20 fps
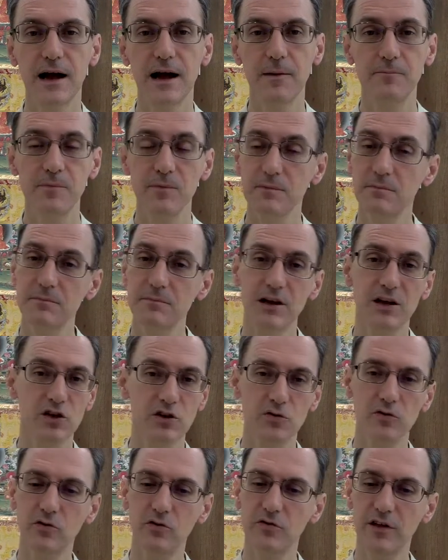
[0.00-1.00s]
Make sure
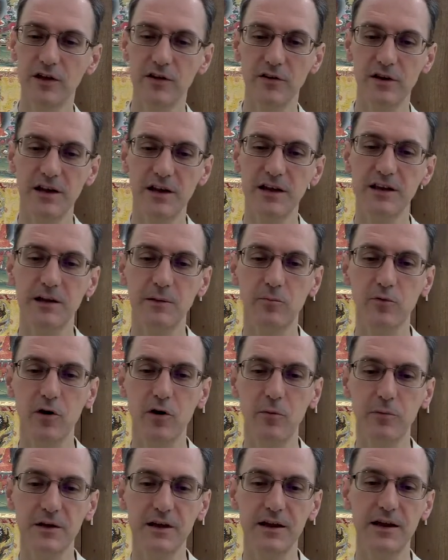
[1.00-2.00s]
that you're eating properly
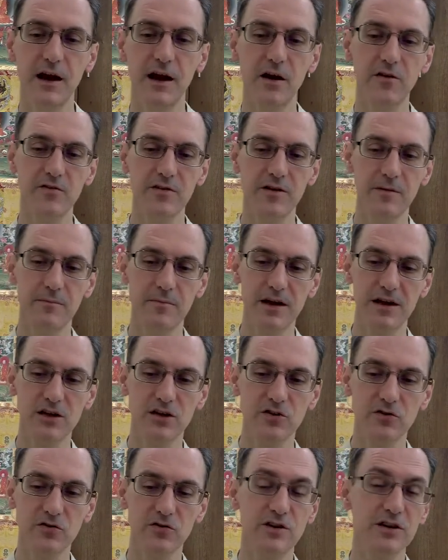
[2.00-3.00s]
and healthy, making sure
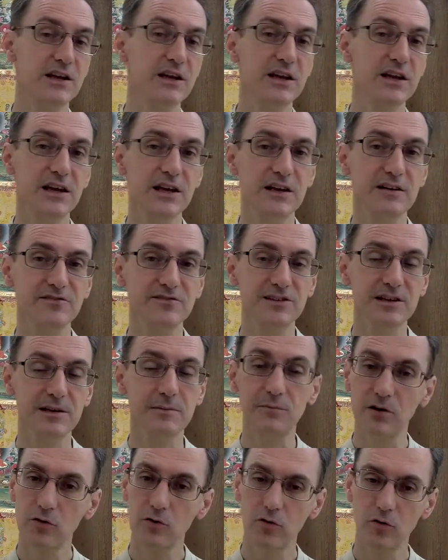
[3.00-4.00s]
you're getting enough sleep.
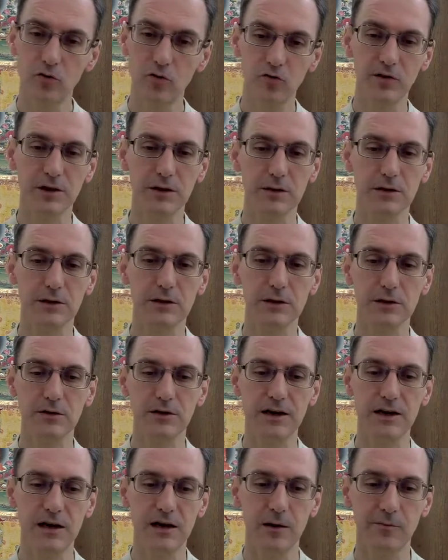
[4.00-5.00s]
All these things are going to
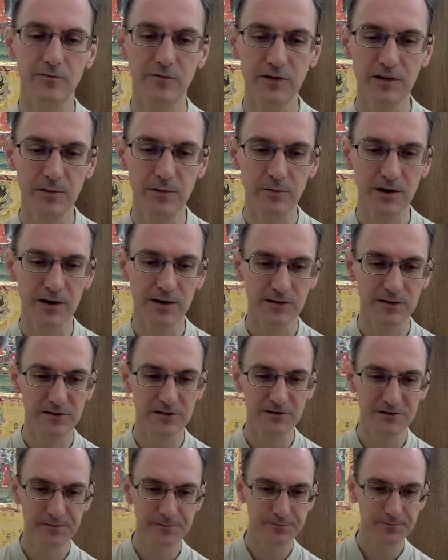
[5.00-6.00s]
help for your practice.
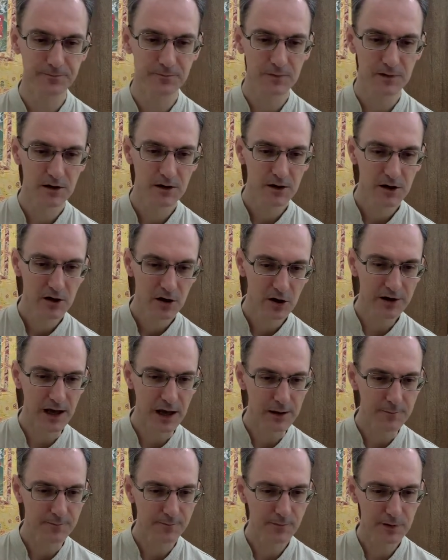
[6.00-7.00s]
Okay,
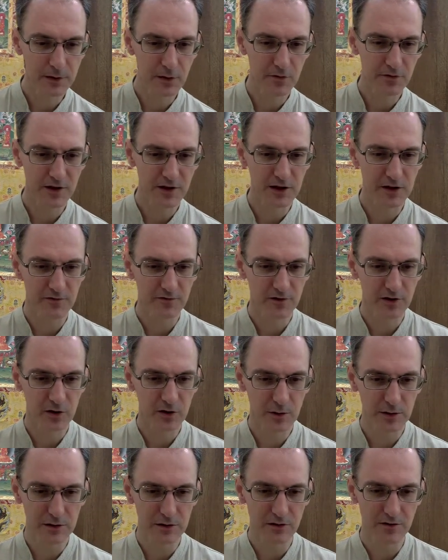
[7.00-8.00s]
so thank you for your
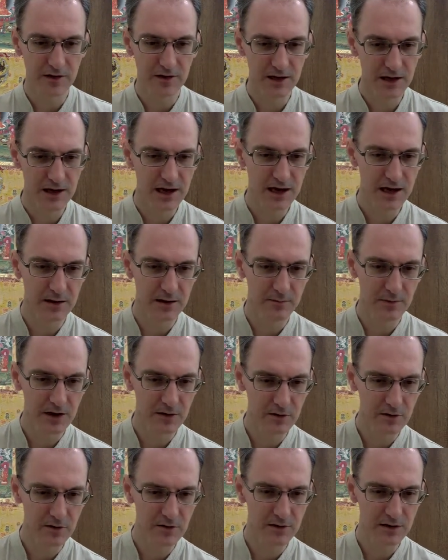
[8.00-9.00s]
question there, Margaret.
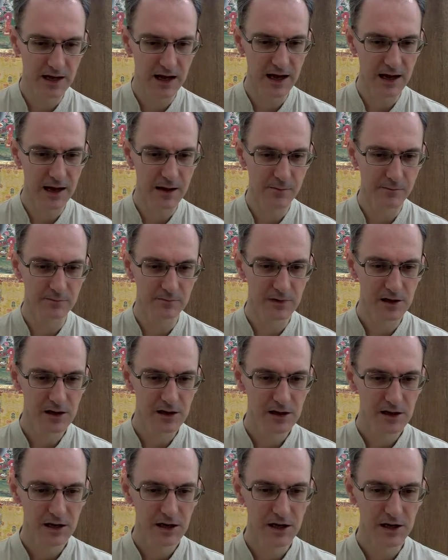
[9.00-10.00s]

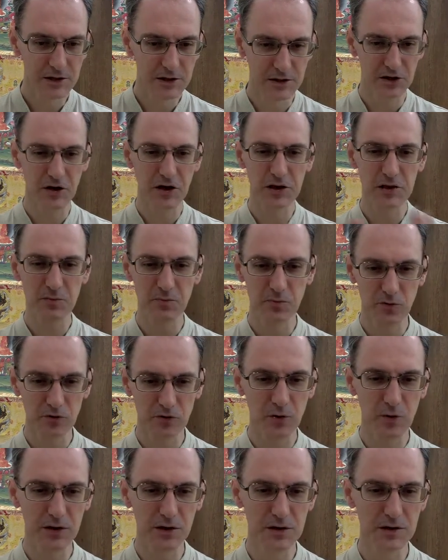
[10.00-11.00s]
It's a nice broad
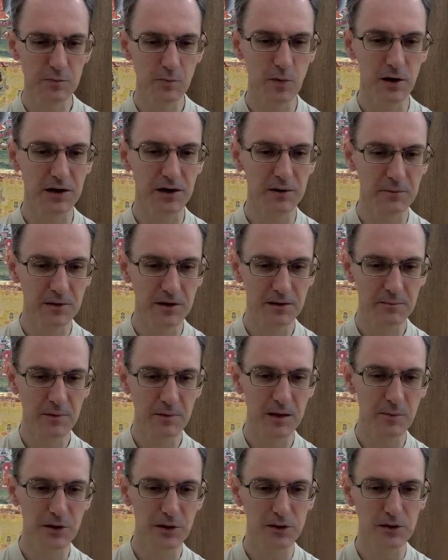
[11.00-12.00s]
question, but maybe
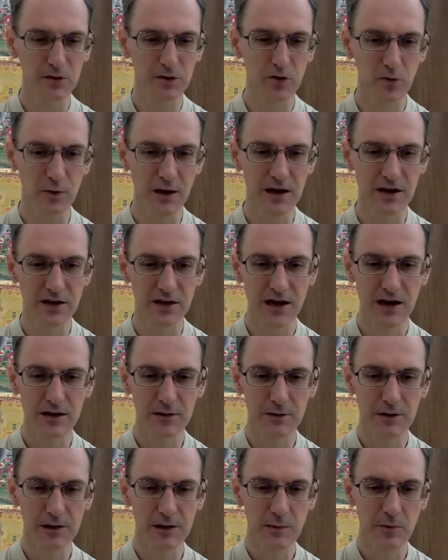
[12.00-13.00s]
it's a good way to kind of
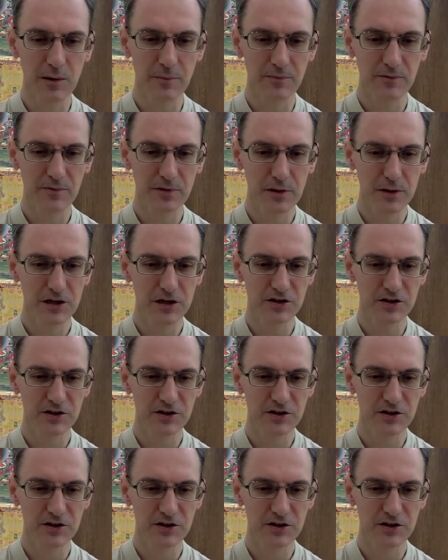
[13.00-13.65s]
sum up the session.